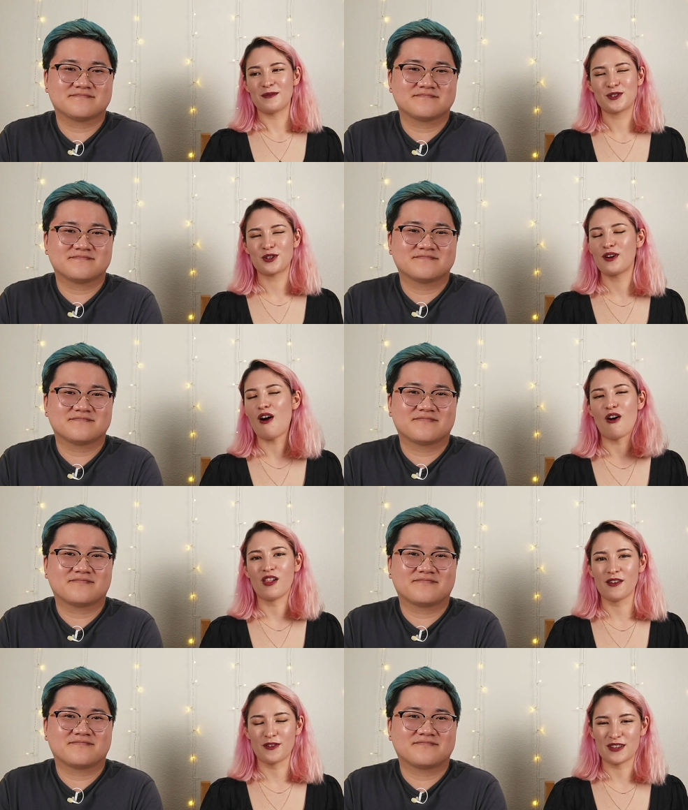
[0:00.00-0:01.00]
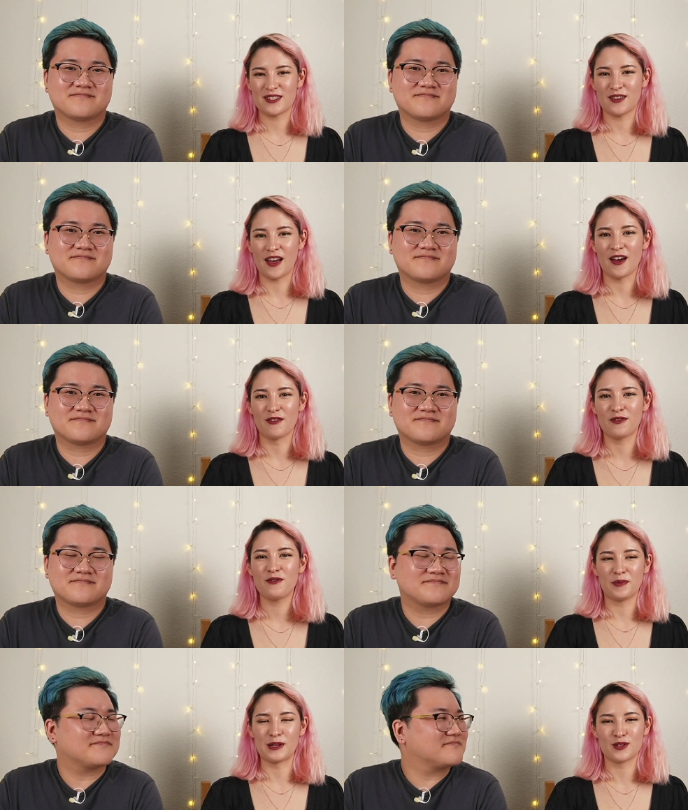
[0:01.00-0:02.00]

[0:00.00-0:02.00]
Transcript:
Speaker 1: I'm sure all of us have been